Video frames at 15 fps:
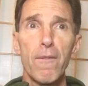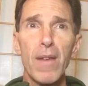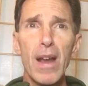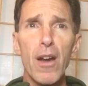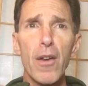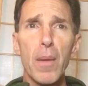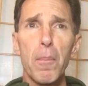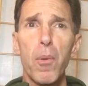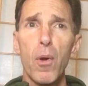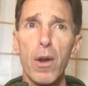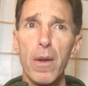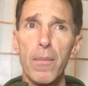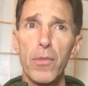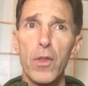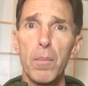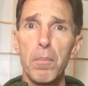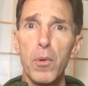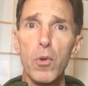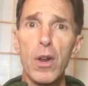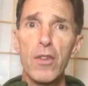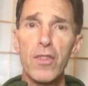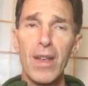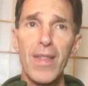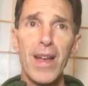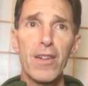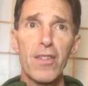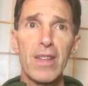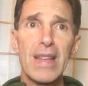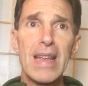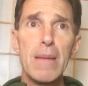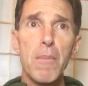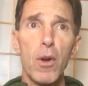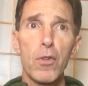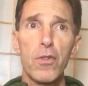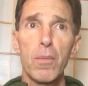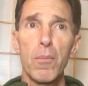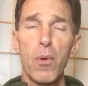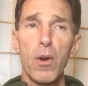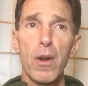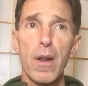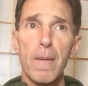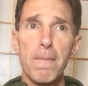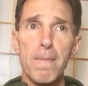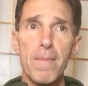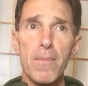Very important. The Buddha said that's the most important.